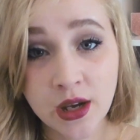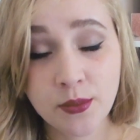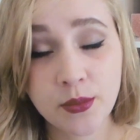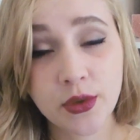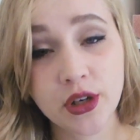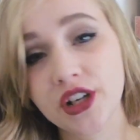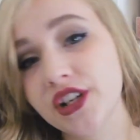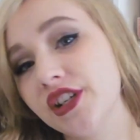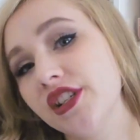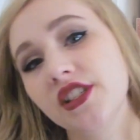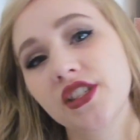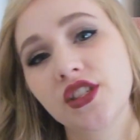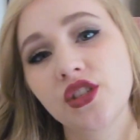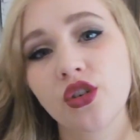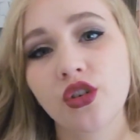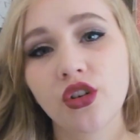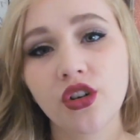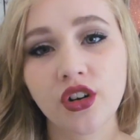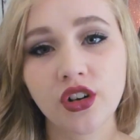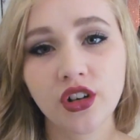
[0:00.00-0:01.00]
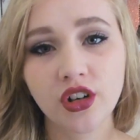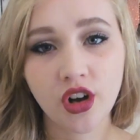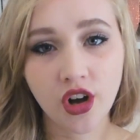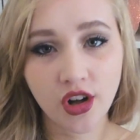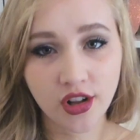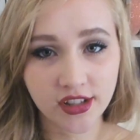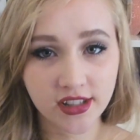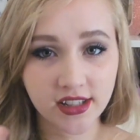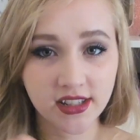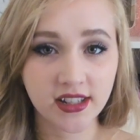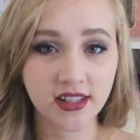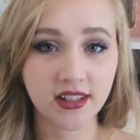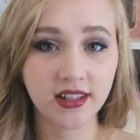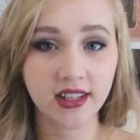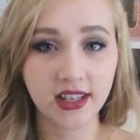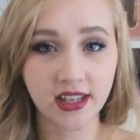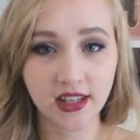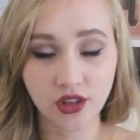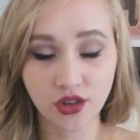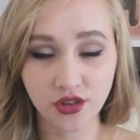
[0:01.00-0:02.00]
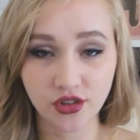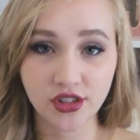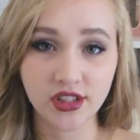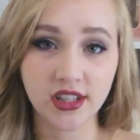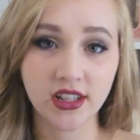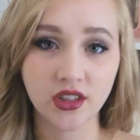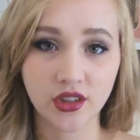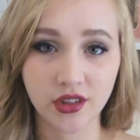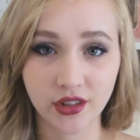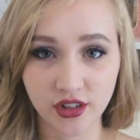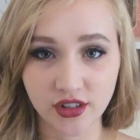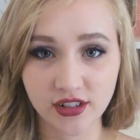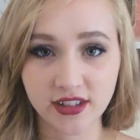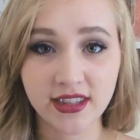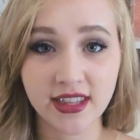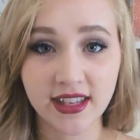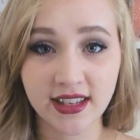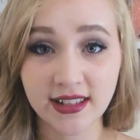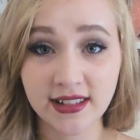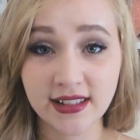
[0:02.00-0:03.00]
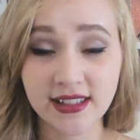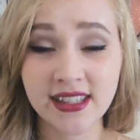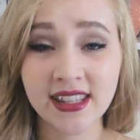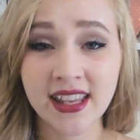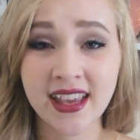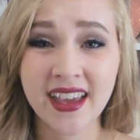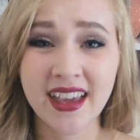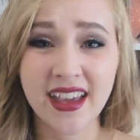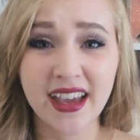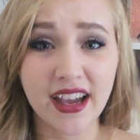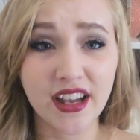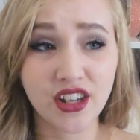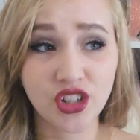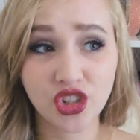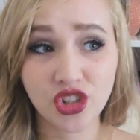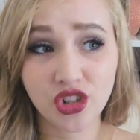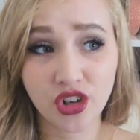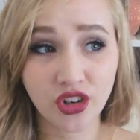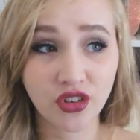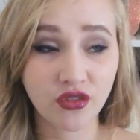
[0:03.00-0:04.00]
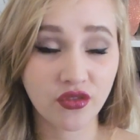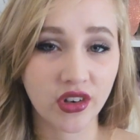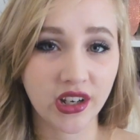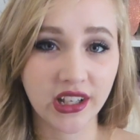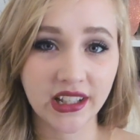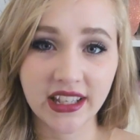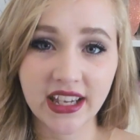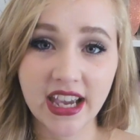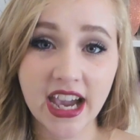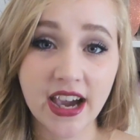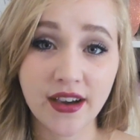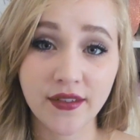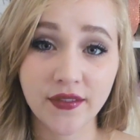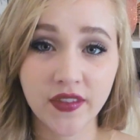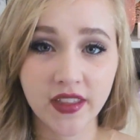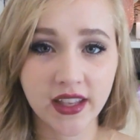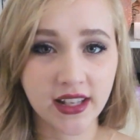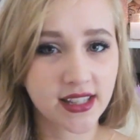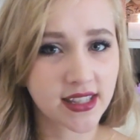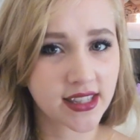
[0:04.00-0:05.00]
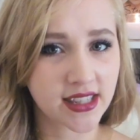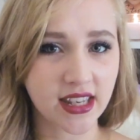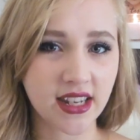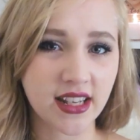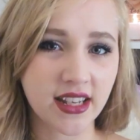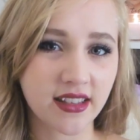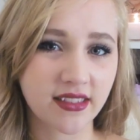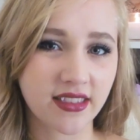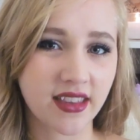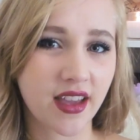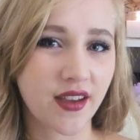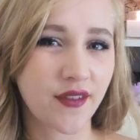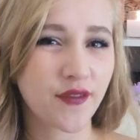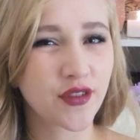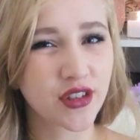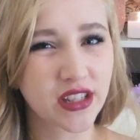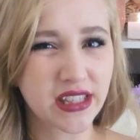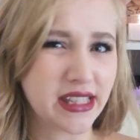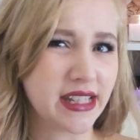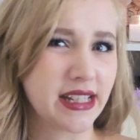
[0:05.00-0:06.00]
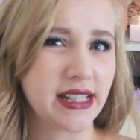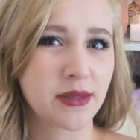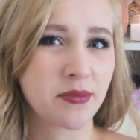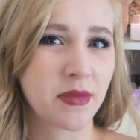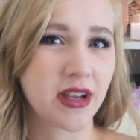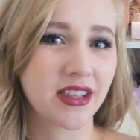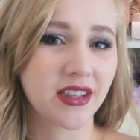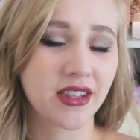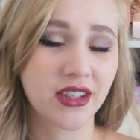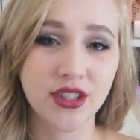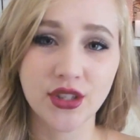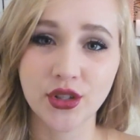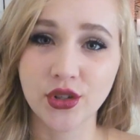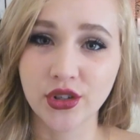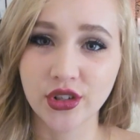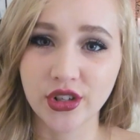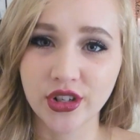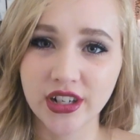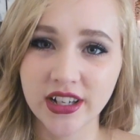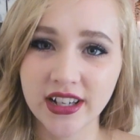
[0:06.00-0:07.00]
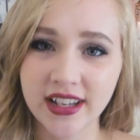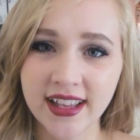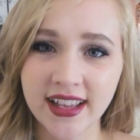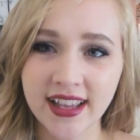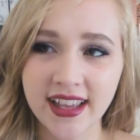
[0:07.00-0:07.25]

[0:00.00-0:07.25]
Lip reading: because you're constantly using those things and you don't really have things sitting in there for 6 months or